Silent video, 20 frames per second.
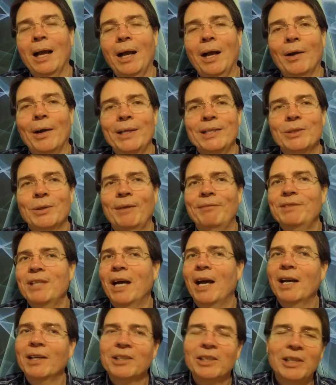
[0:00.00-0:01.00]
All right, so I've
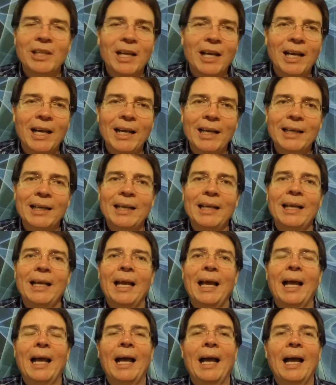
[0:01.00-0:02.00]
talked a lot.
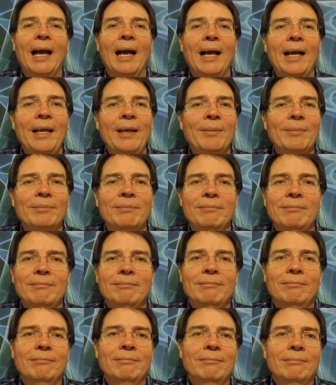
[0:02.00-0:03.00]
I
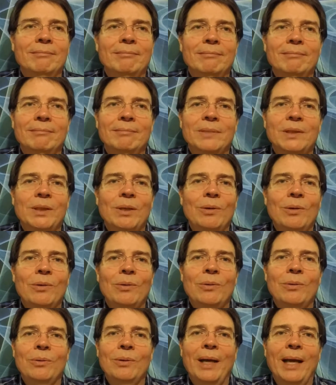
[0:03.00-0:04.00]
am
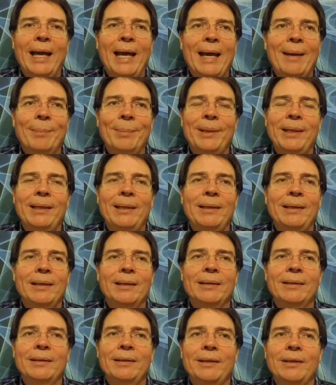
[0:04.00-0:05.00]
so happy.
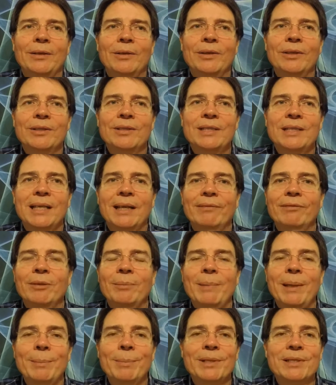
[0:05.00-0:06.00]
There's several
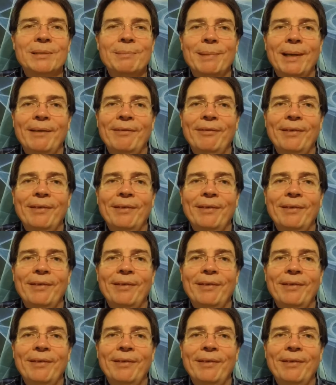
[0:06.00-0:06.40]
members of my